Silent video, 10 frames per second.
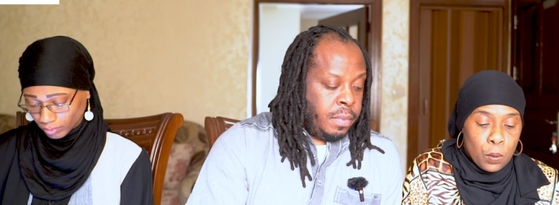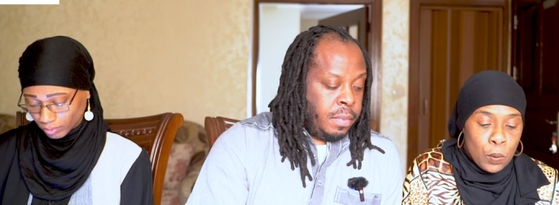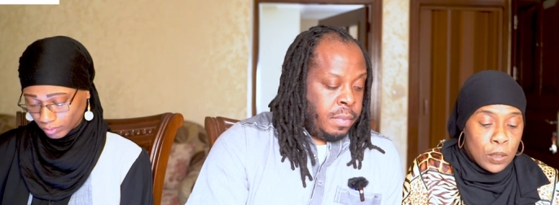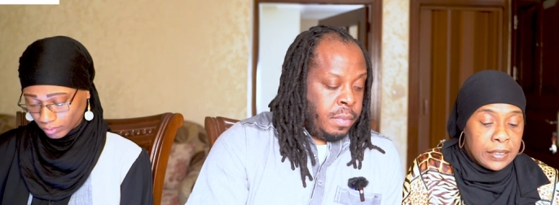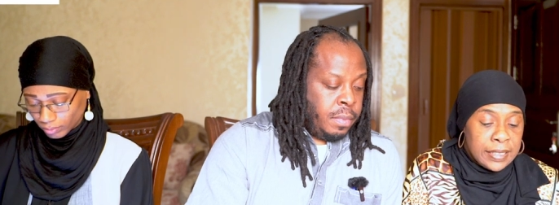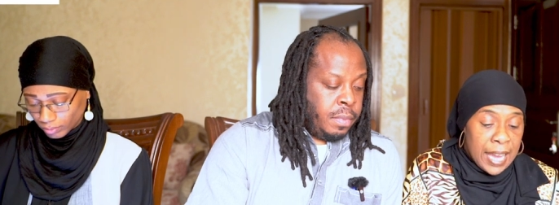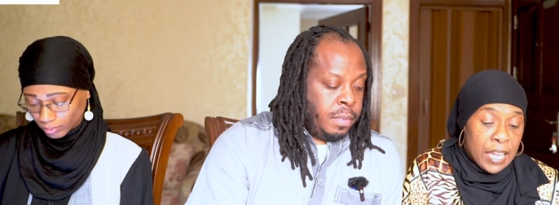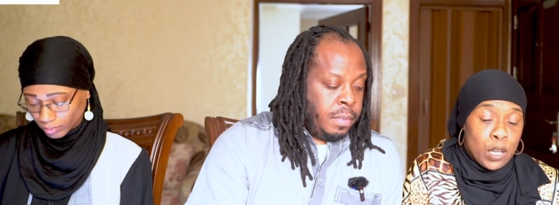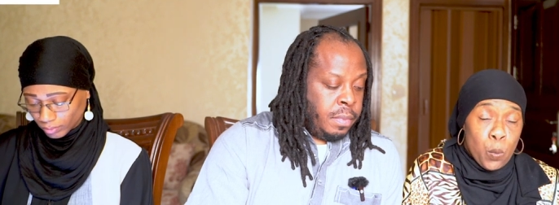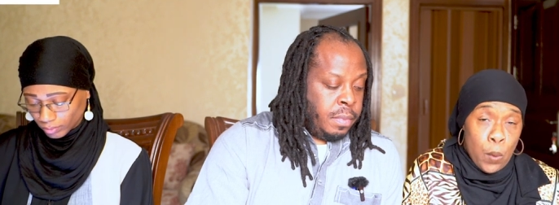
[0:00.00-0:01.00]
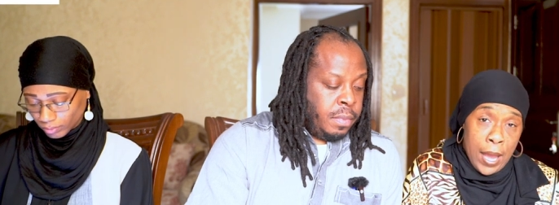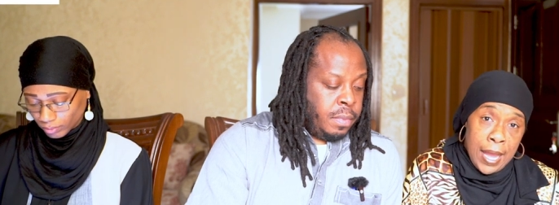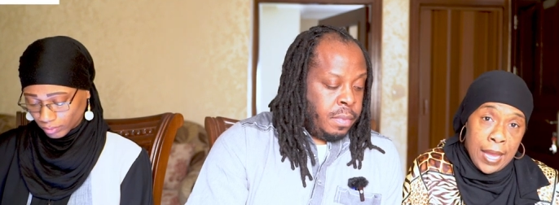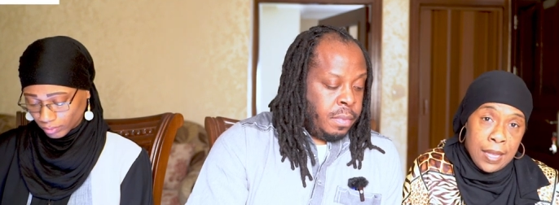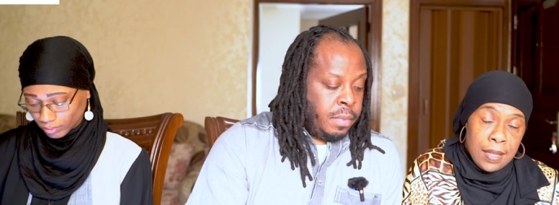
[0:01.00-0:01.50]
Speaker 1: will take
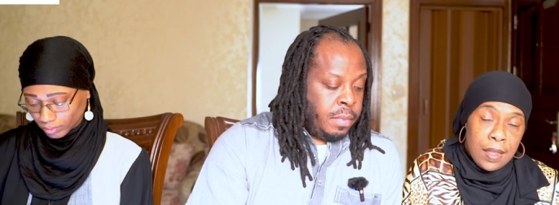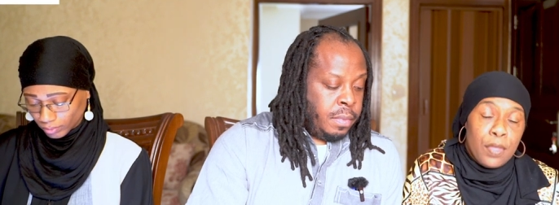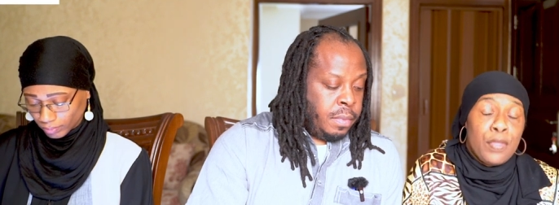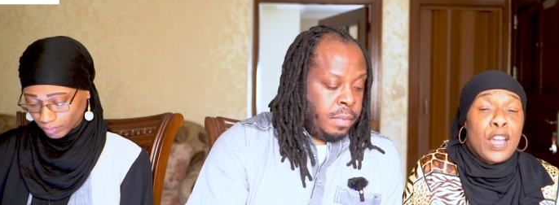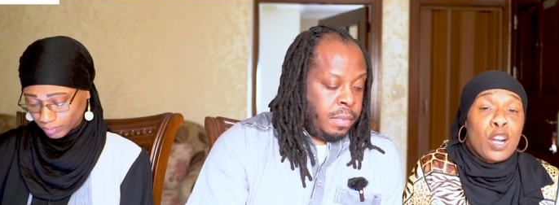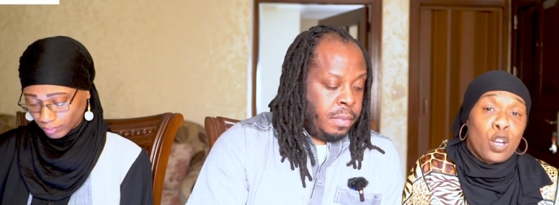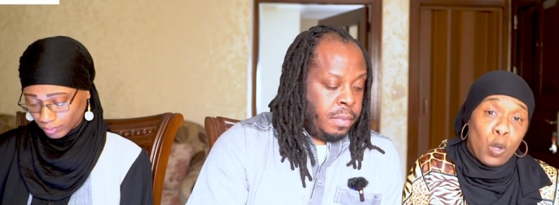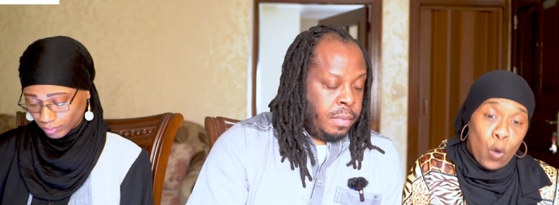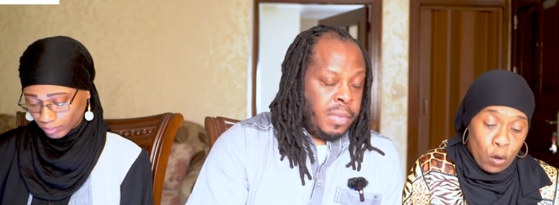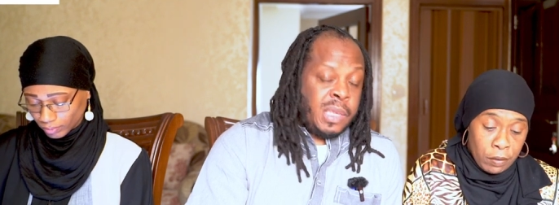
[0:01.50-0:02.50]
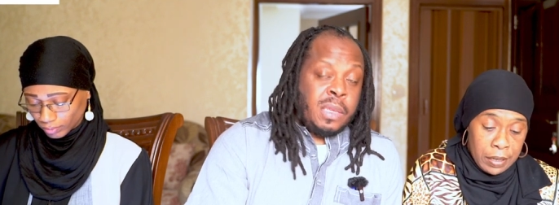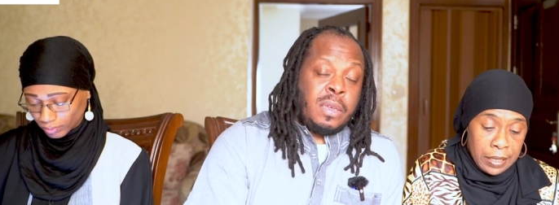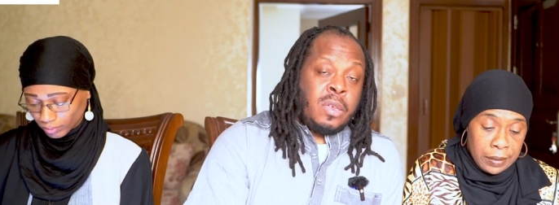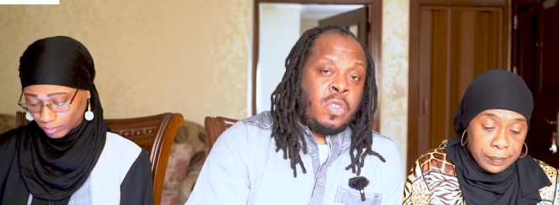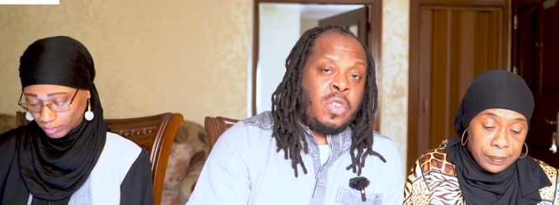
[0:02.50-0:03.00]
away their
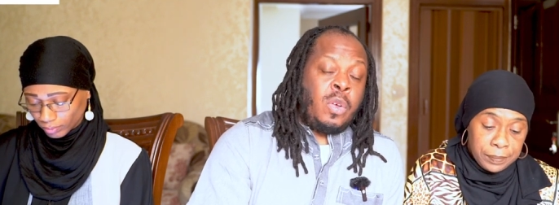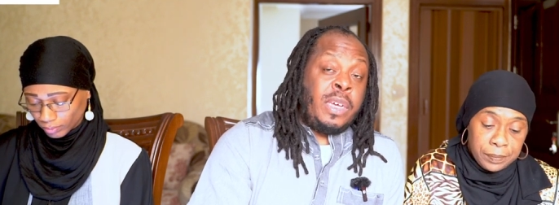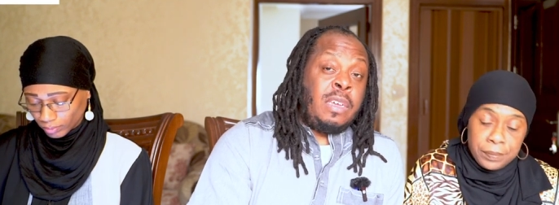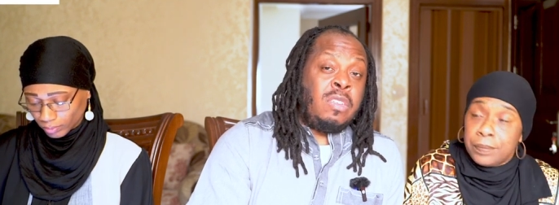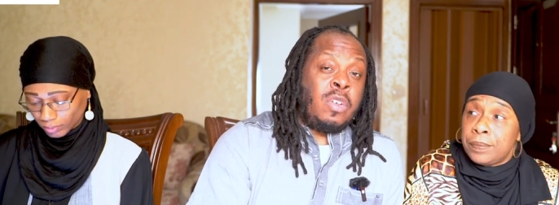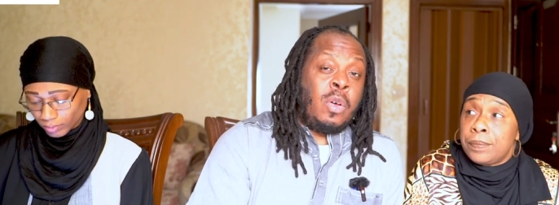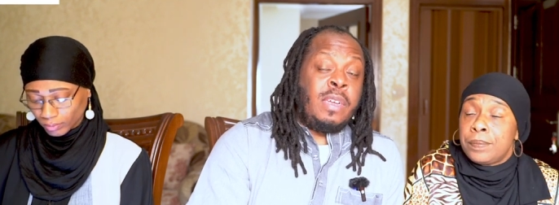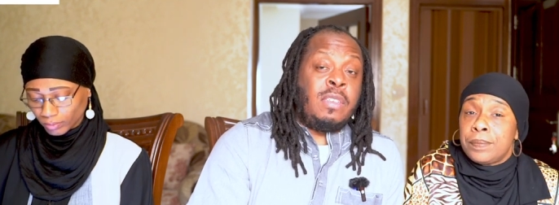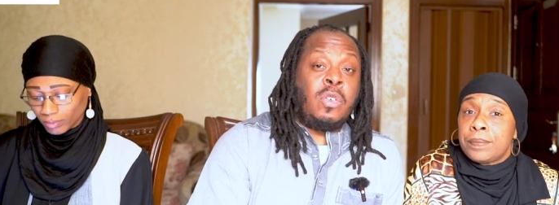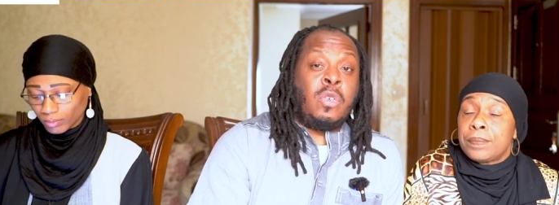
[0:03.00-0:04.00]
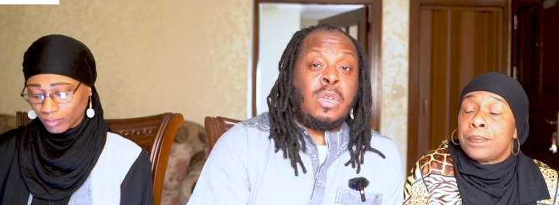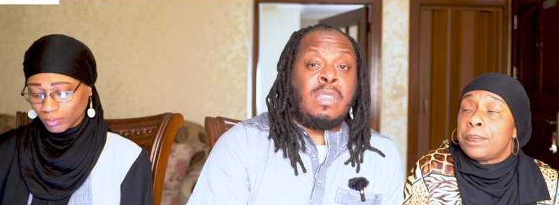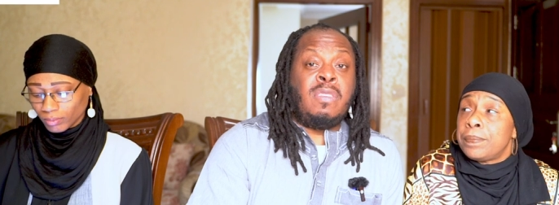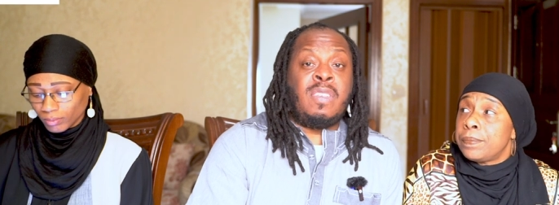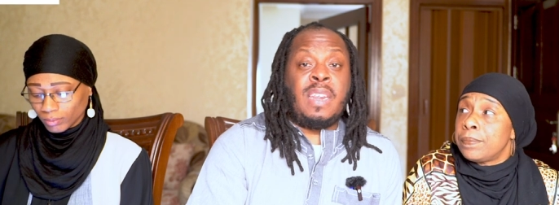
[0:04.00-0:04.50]
glory. So he's going
Speaker 2: to
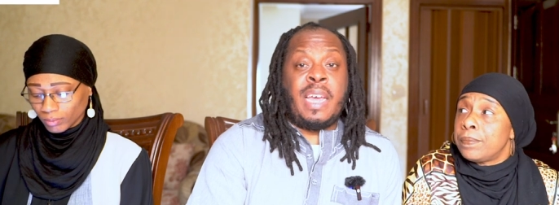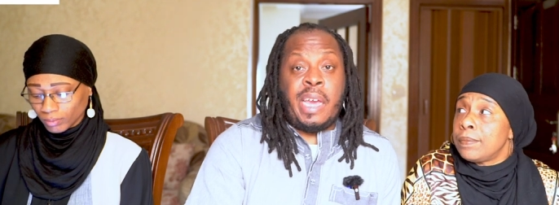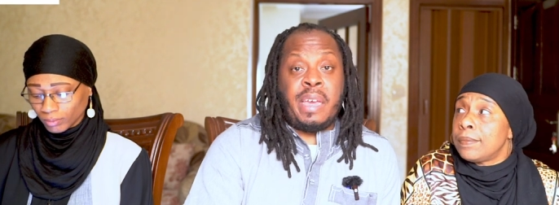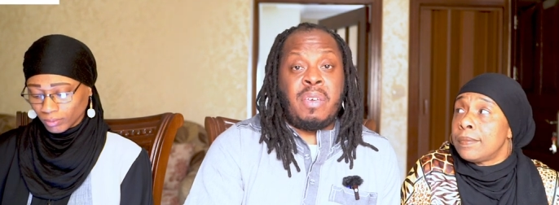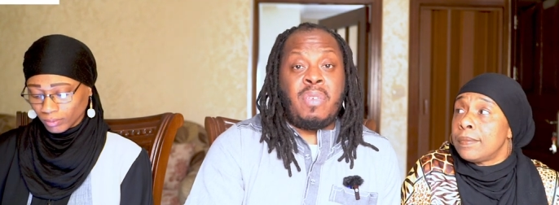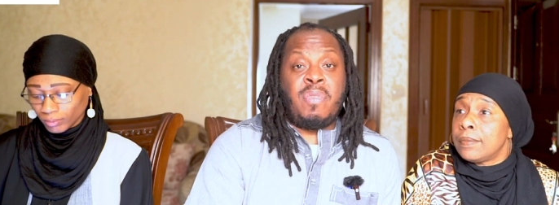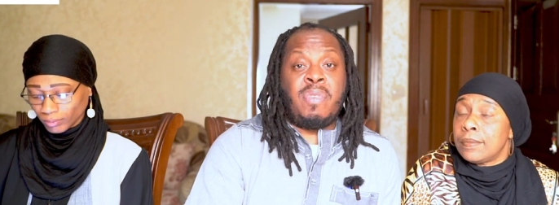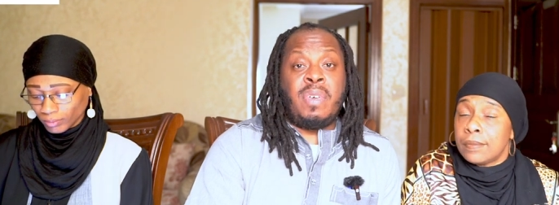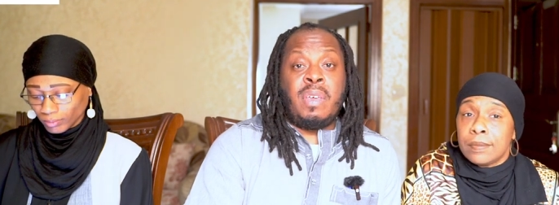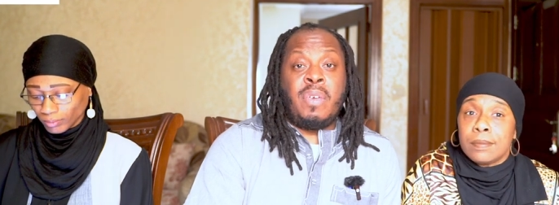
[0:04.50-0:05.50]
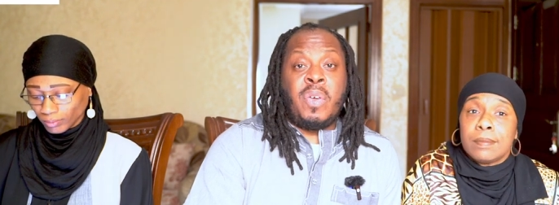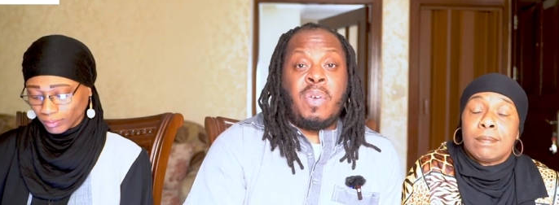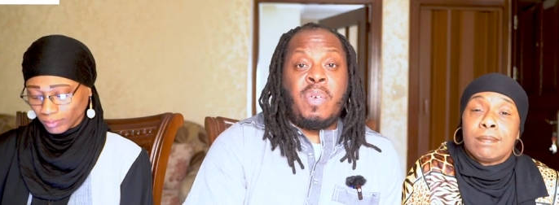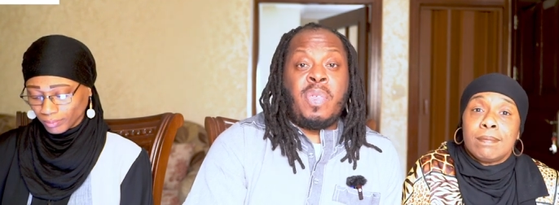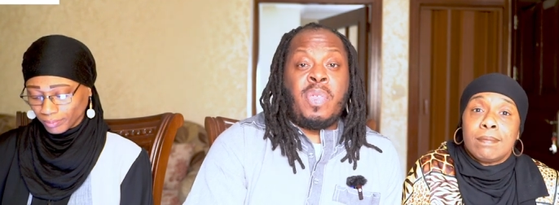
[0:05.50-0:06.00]
enslave
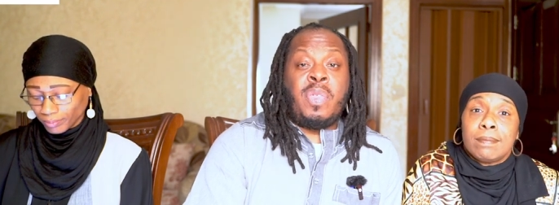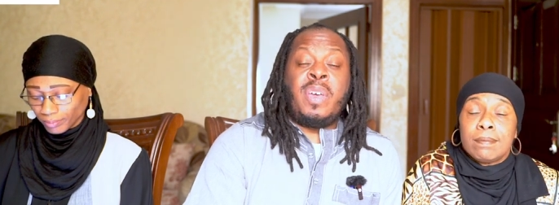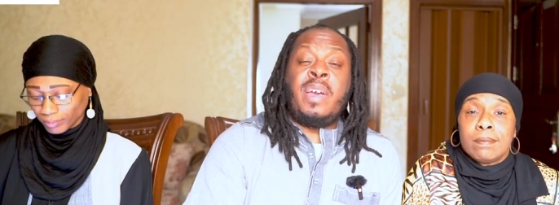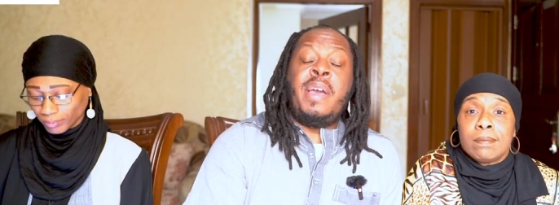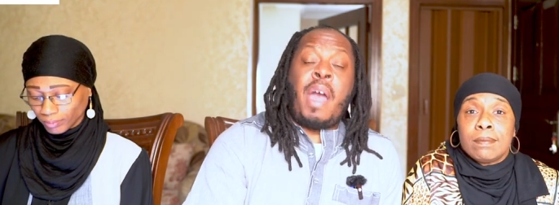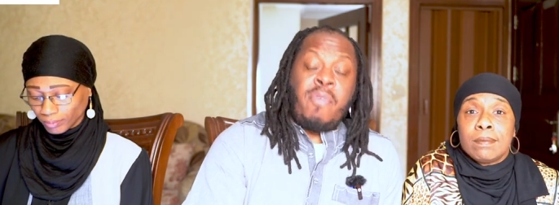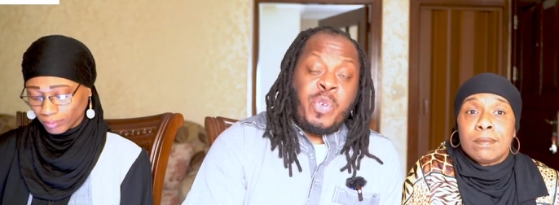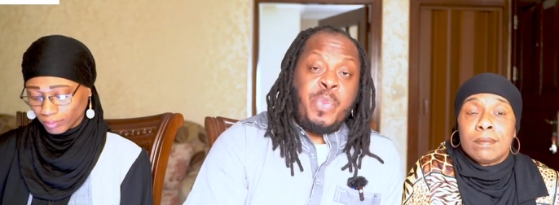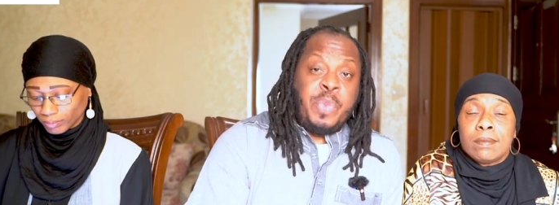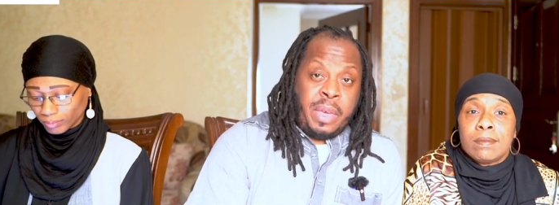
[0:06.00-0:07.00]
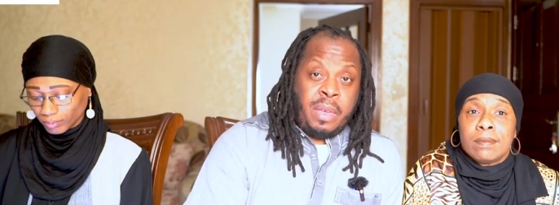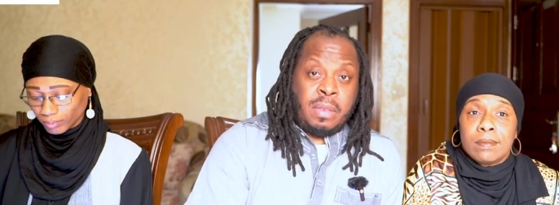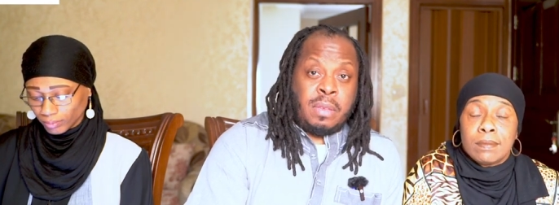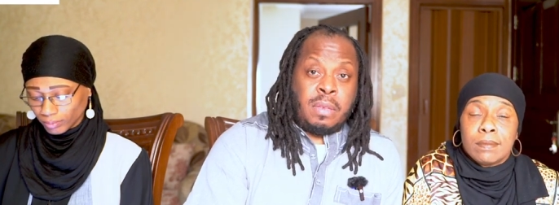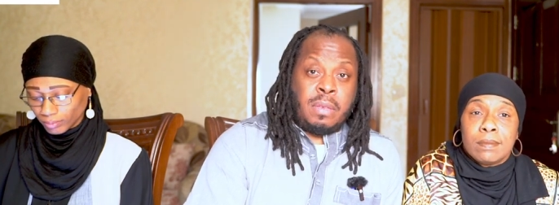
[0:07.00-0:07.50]
the government